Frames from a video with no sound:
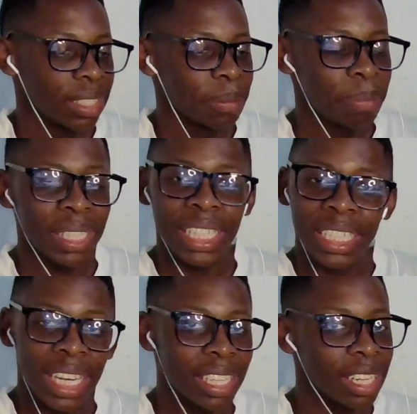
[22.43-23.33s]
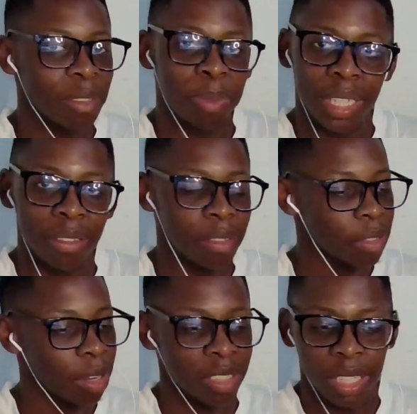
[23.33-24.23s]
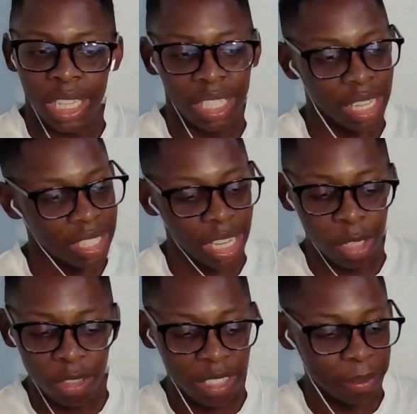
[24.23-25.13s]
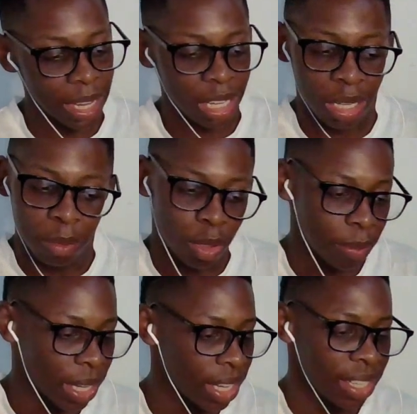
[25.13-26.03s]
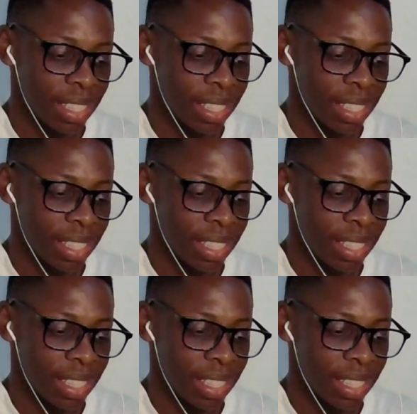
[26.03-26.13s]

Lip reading: Please let us breathe without any sus energy, man. Come on, man.